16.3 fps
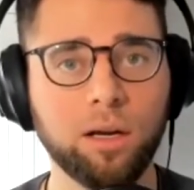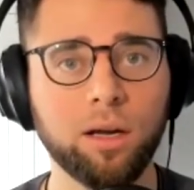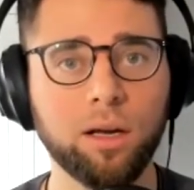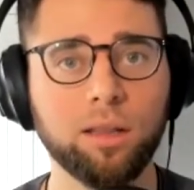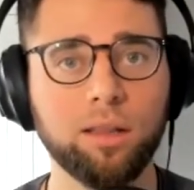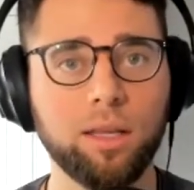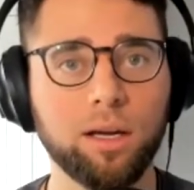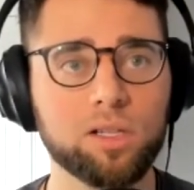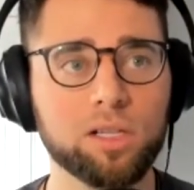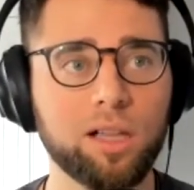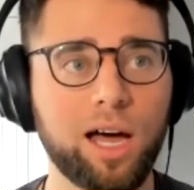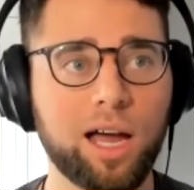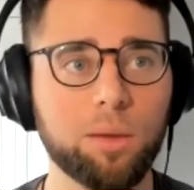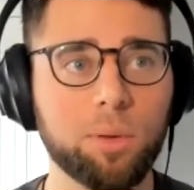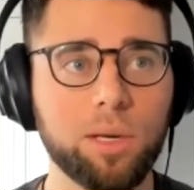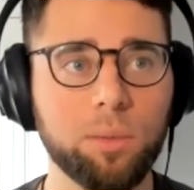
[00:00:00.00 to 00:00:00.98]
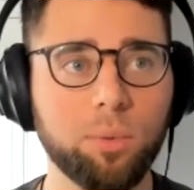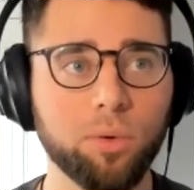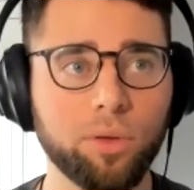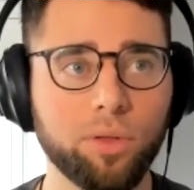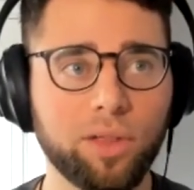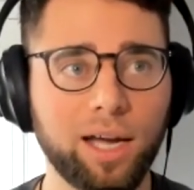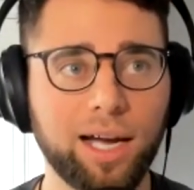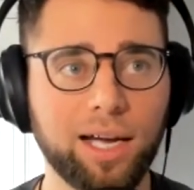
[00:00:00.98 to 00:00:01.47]
there's a lot of
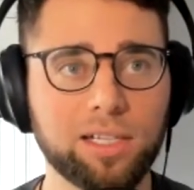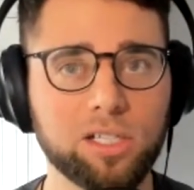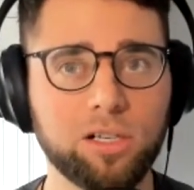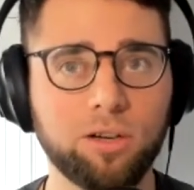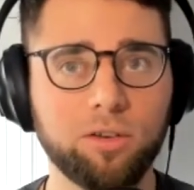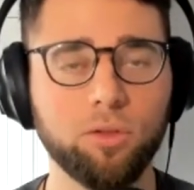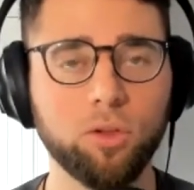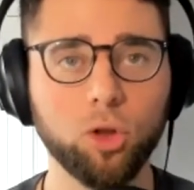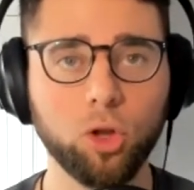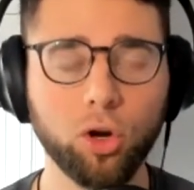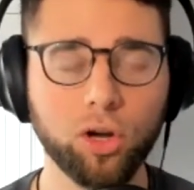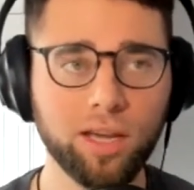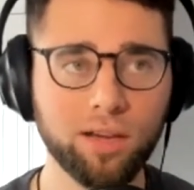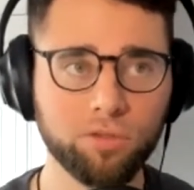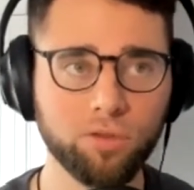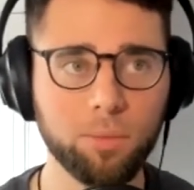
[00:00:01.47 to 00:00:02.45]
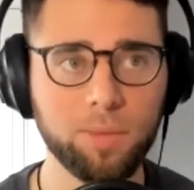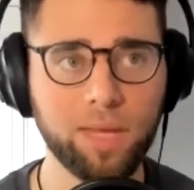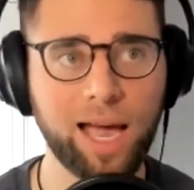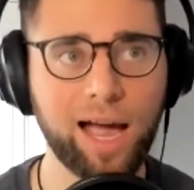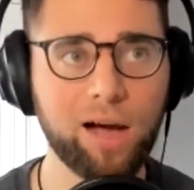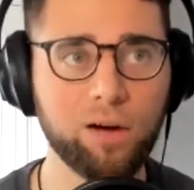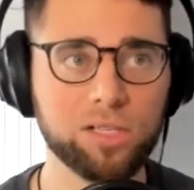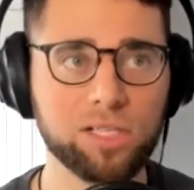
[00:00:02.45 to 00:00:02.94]
people that looking from
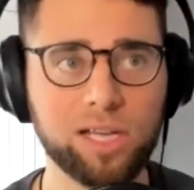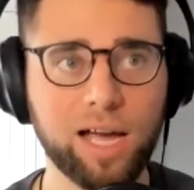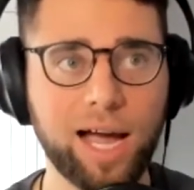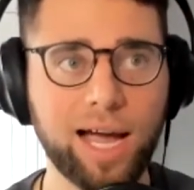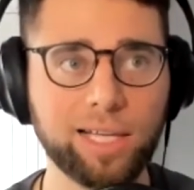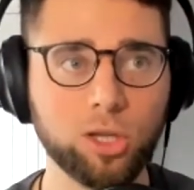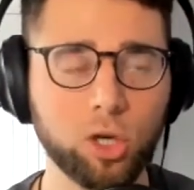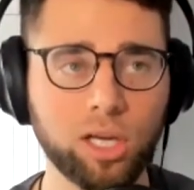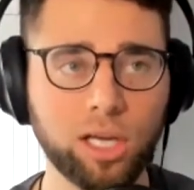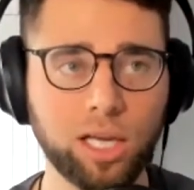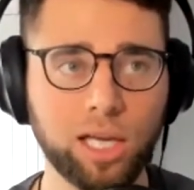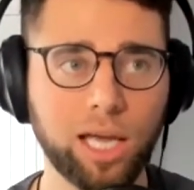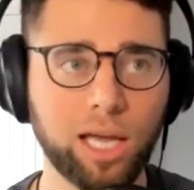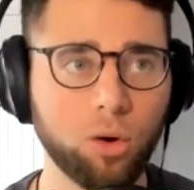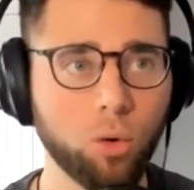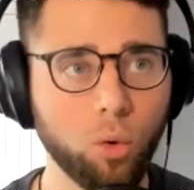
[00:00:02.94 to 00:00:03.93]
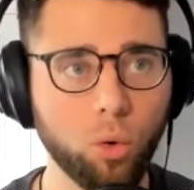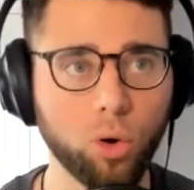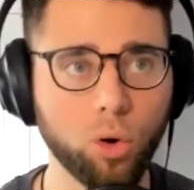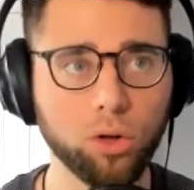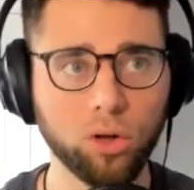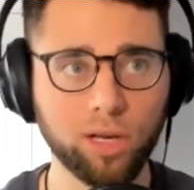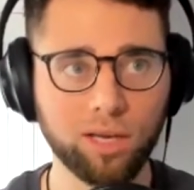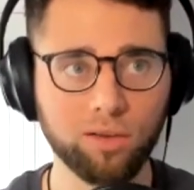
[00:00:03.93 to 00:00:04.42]
the outside, looking in,
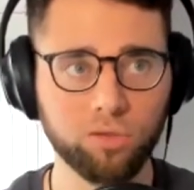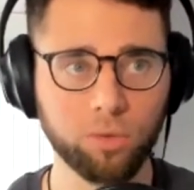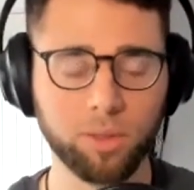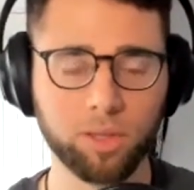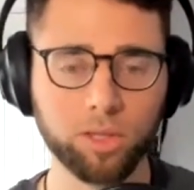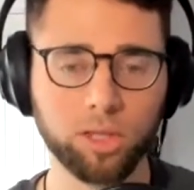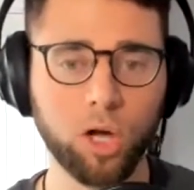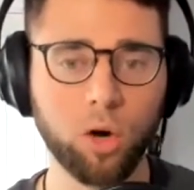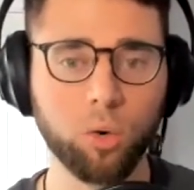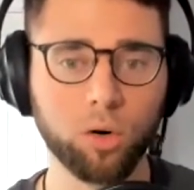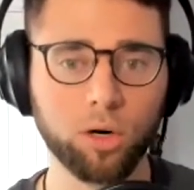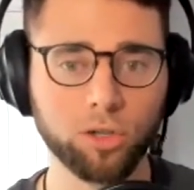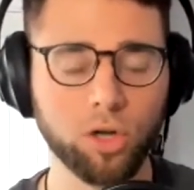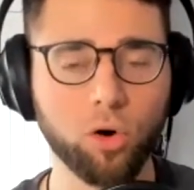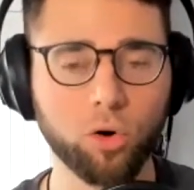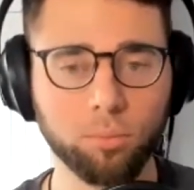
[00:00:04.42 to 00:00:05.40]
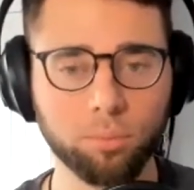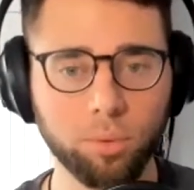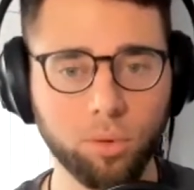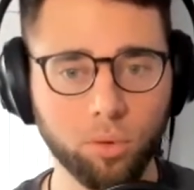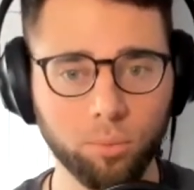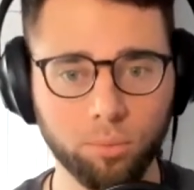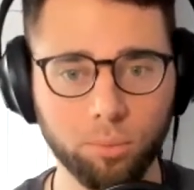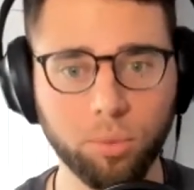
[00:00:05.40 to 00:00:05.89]
or looking from a lower totem
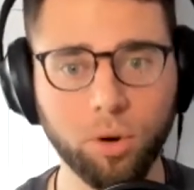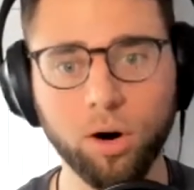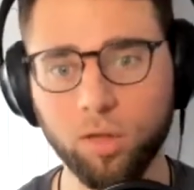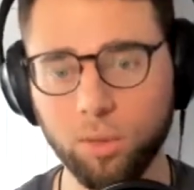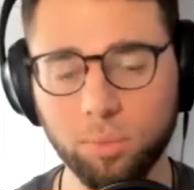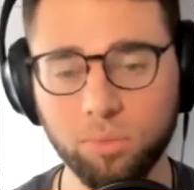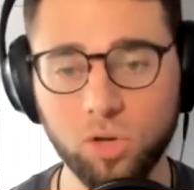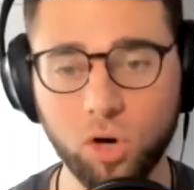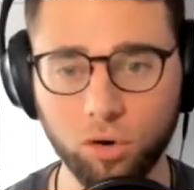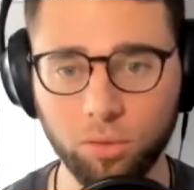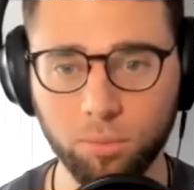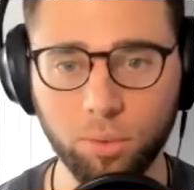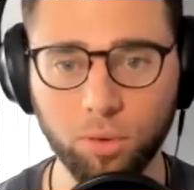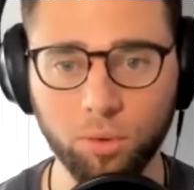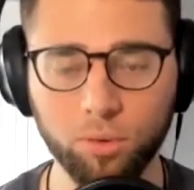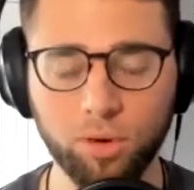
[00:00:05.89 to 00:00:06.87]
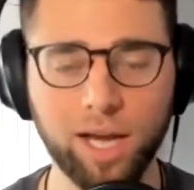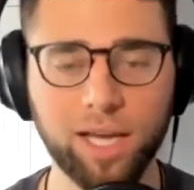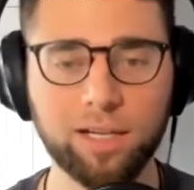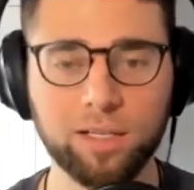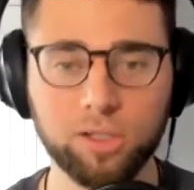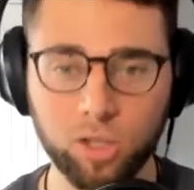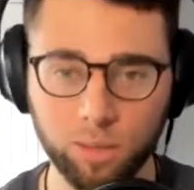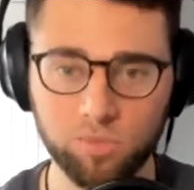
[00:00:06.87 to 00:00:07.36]
pole, part of the totem pole,
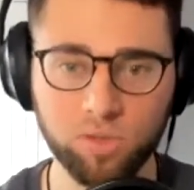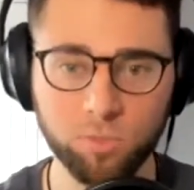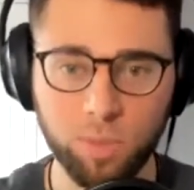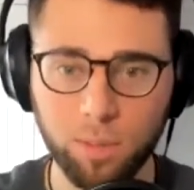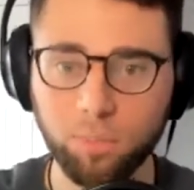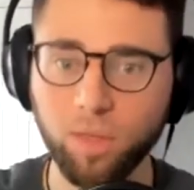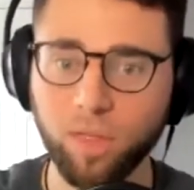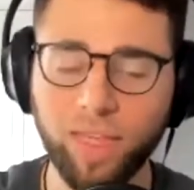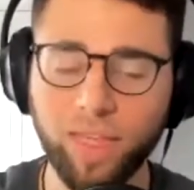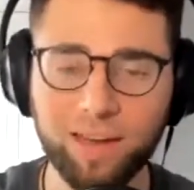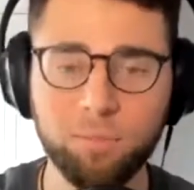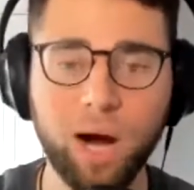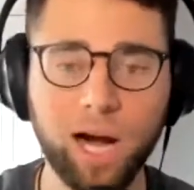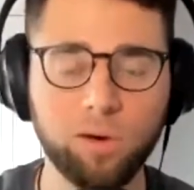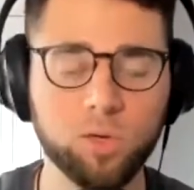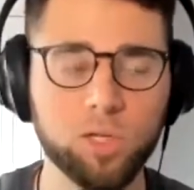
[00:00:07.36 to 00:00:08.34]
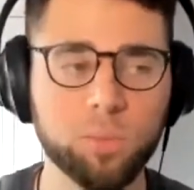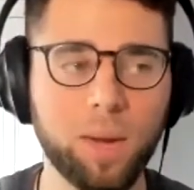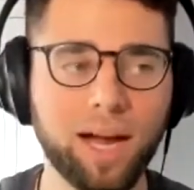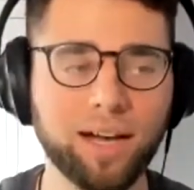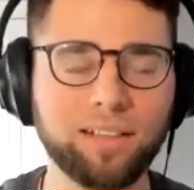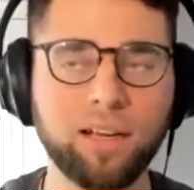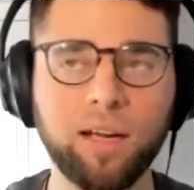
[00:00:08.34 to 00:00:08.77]
right? In terms of people that they admire and respect,